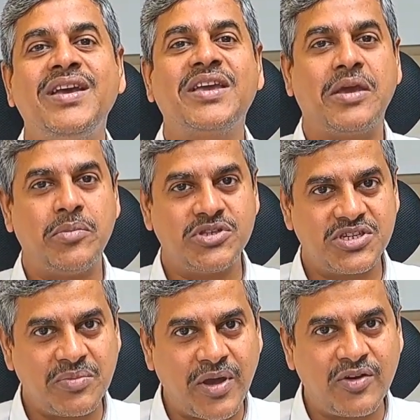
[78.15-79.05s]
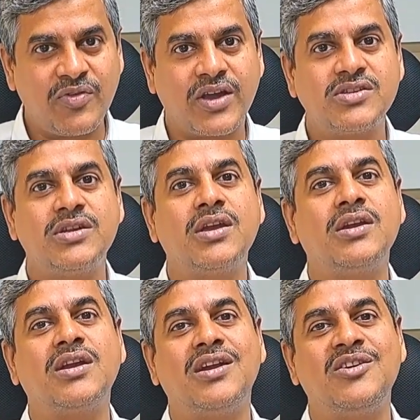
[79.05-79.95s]
chemistry manufacturing
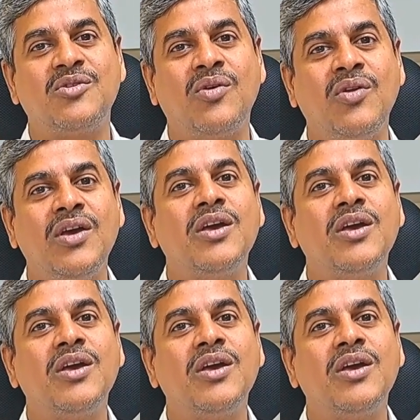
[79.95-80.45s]
and control,